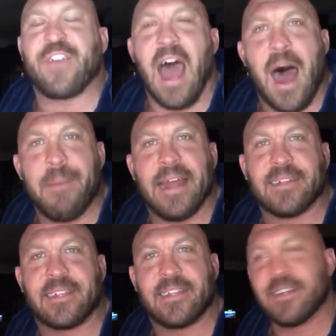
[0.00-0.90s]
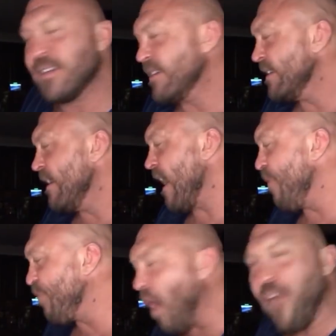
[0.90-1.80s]
comments. I
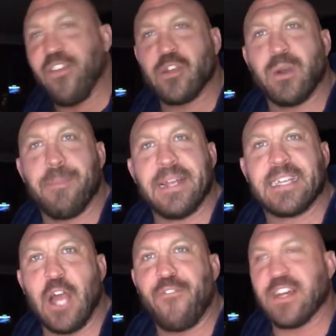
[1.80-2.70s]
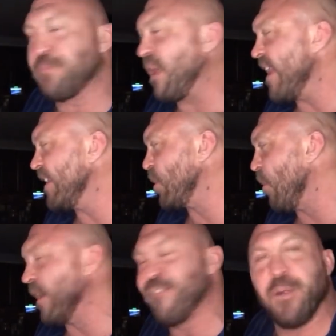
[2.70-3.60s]
thought this would have been
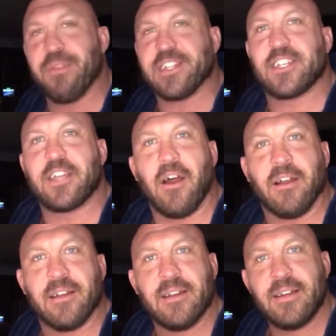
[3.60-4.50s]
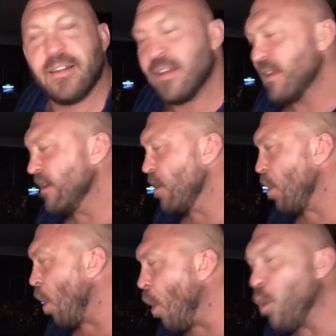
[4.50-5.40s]
self-explanatory from the start.
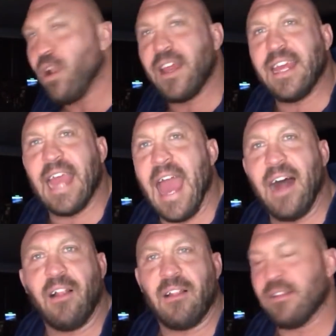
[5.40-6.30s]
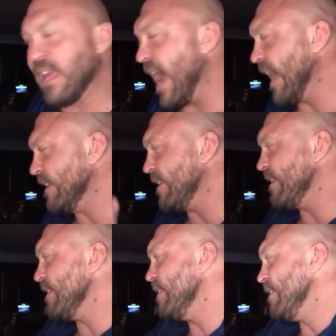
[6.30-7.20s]
Holy hell,
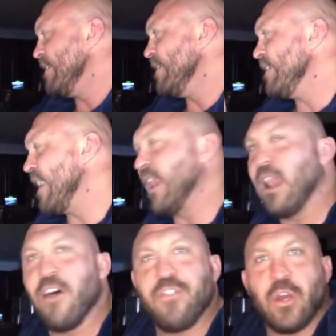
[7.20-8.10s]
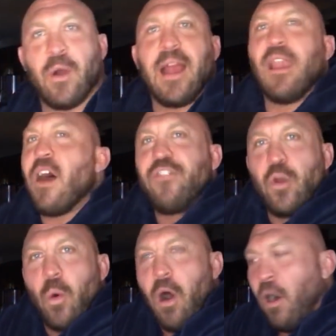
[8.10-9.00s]
guys. I love you. I love
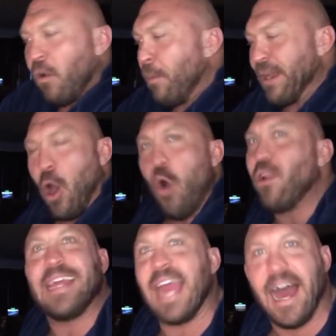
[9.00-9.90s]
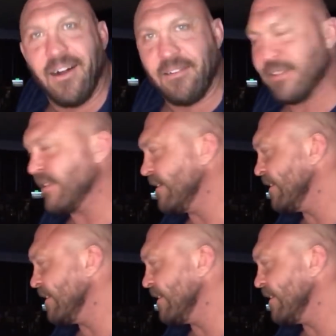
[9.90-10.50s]
you all. But holy hell.